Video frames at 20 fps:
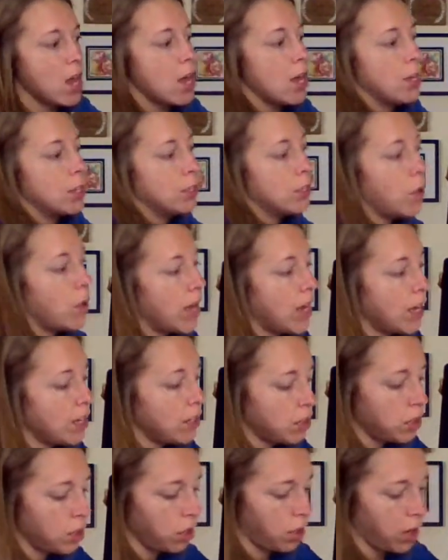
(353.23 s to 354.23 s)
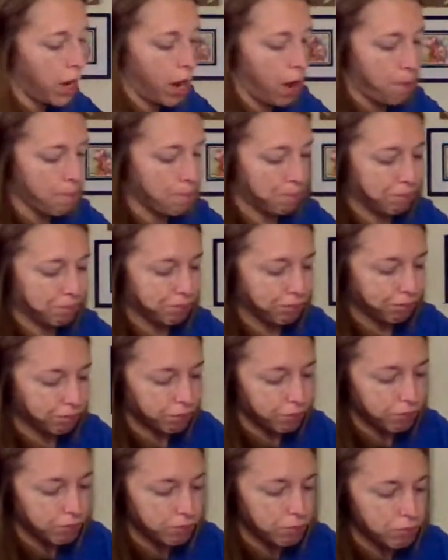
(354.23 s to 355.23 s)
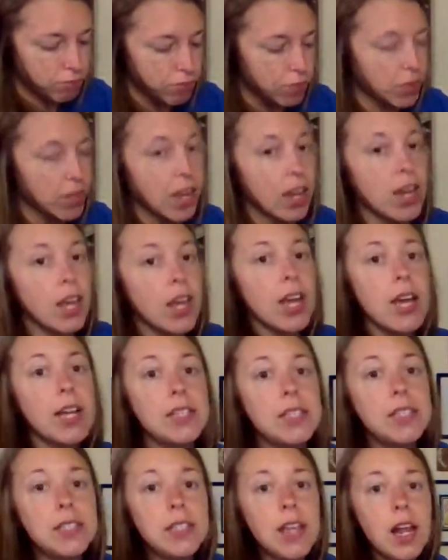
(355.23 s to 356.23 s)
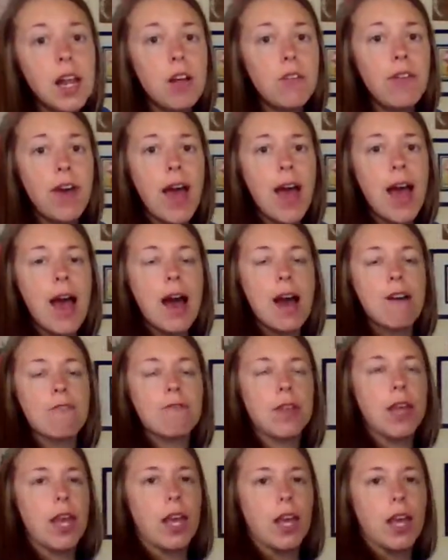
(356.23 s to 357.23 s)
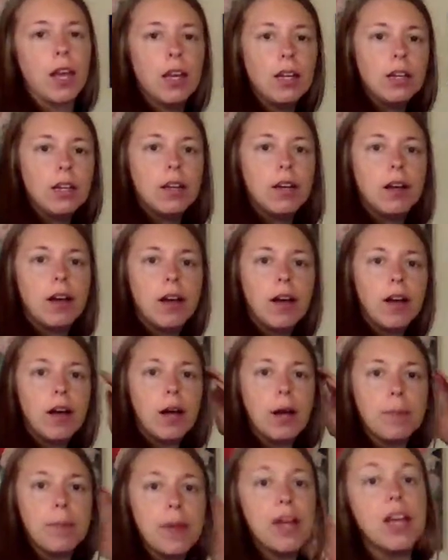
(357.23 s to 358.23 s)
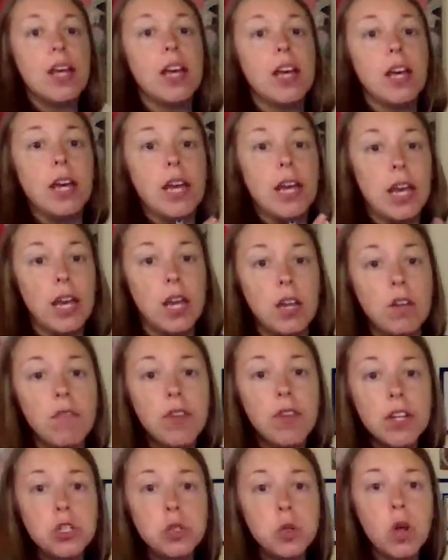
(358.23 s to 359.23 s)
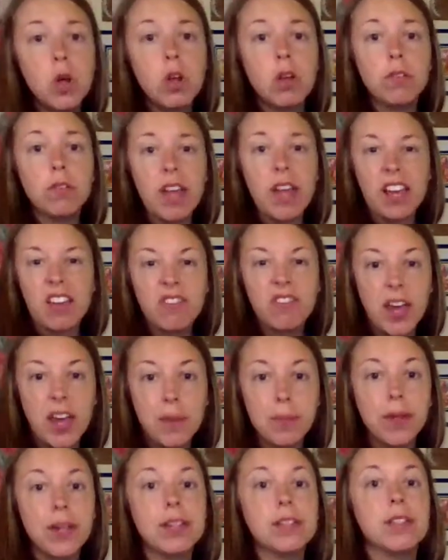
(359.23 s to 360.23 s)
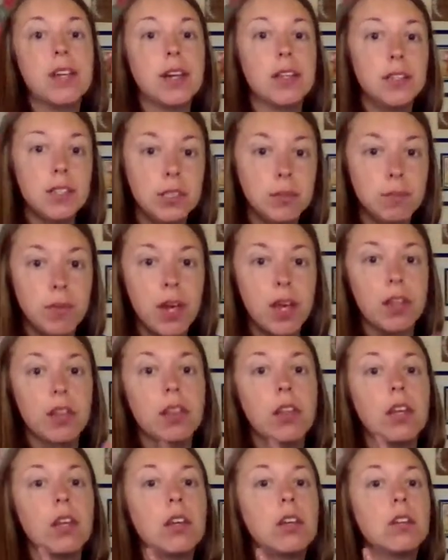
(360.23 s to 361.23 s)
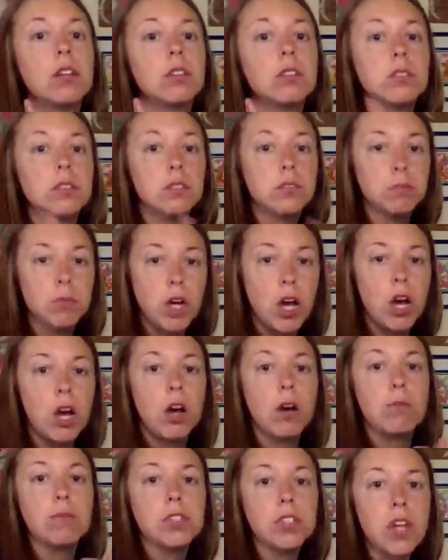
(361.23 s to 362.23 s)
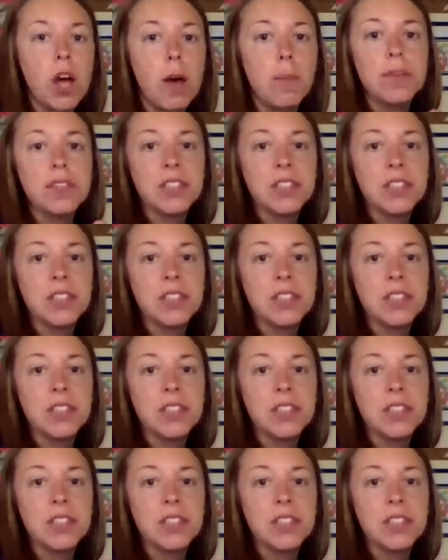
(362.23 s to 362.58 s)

so a histogram, instead of having individual like families like Smith, Mahomes, Thomas,